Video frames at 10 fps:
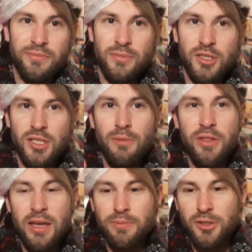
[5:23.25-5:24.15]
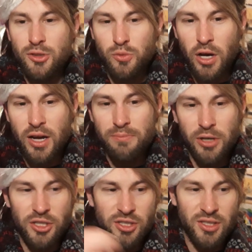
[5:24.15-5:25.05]
Some of the episodes were high
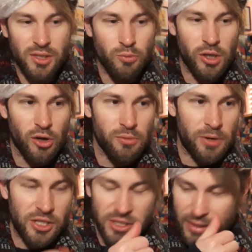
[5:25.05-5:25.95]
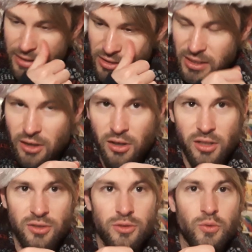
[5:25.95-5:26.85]
budget, some were lower budget. That's just how
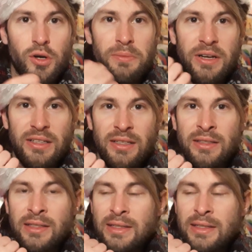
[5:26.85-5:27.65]
cartoons were back then.